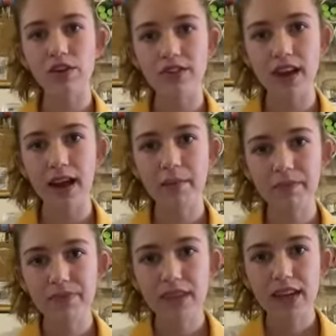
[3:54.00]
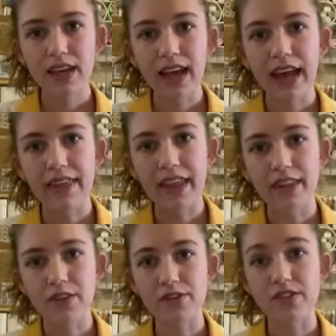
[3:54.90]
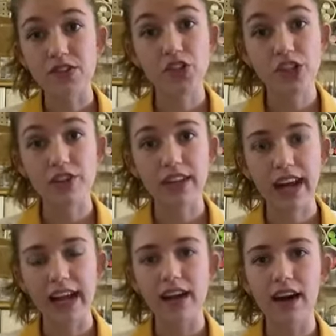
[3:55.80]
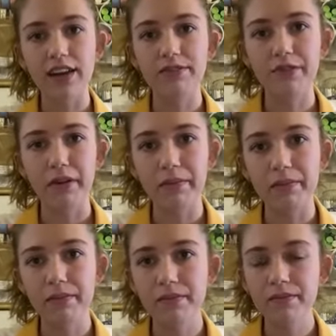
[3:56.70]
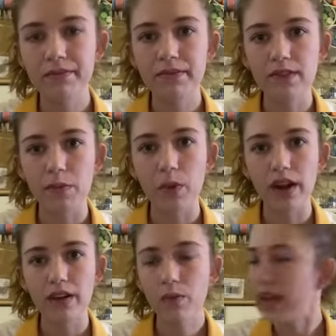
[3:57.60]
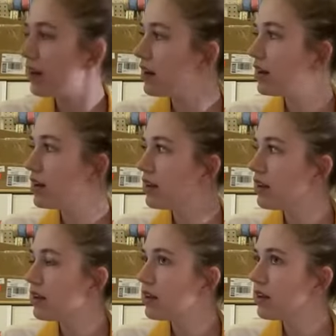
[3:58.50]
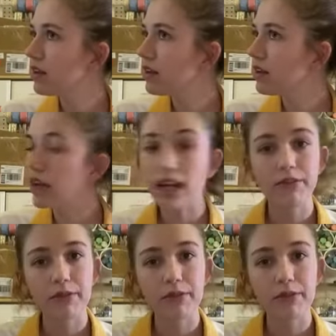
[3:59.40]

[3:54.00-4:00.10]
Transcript: all the time, and then there's this shirt that I got from somewhere. Wait, I got it